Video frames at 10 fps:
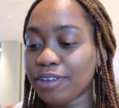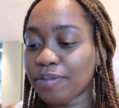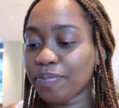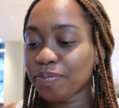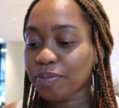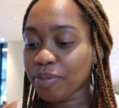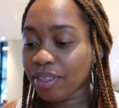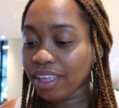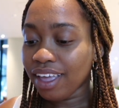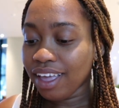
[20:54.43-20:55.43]

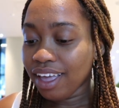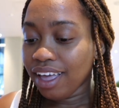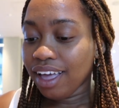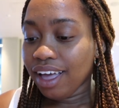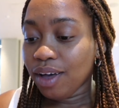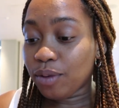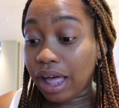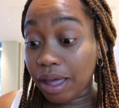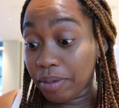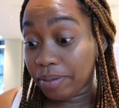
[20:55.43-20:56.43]
Well,
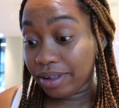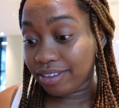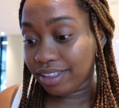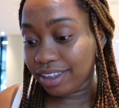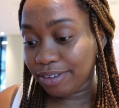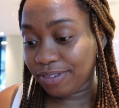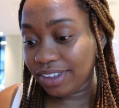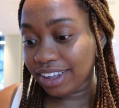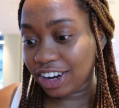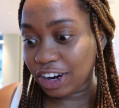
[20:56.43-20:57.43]
I'm about to leave
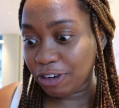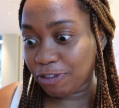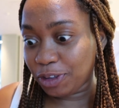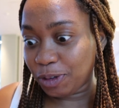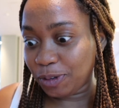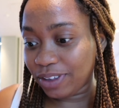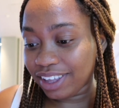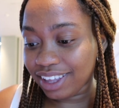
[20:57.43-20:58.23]
my curfew.